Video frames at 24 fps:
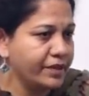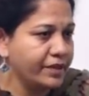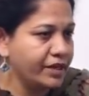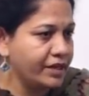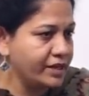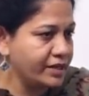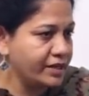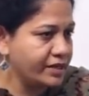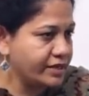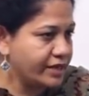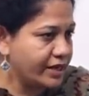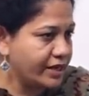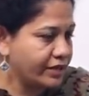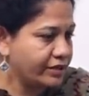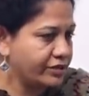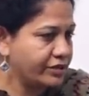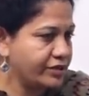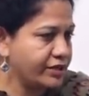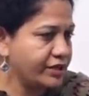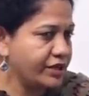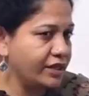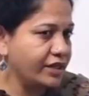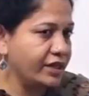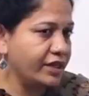He is
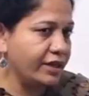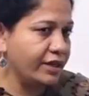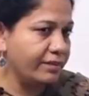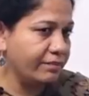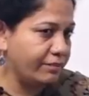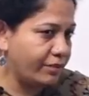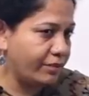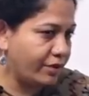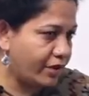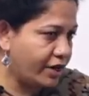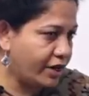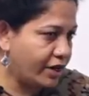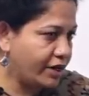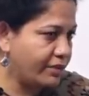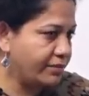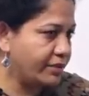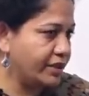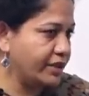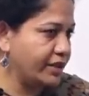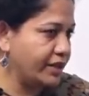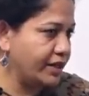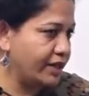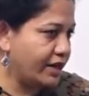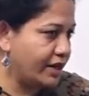actually employed
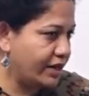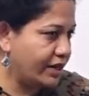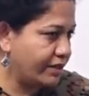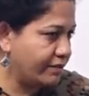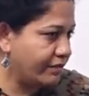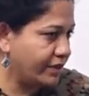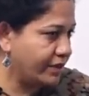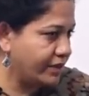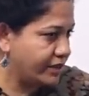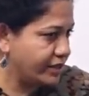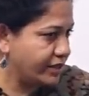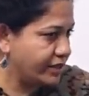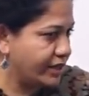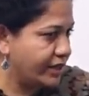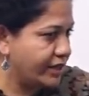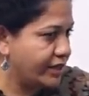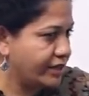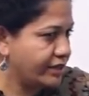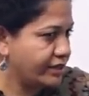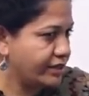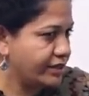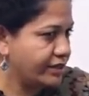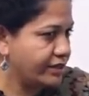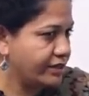by the government there.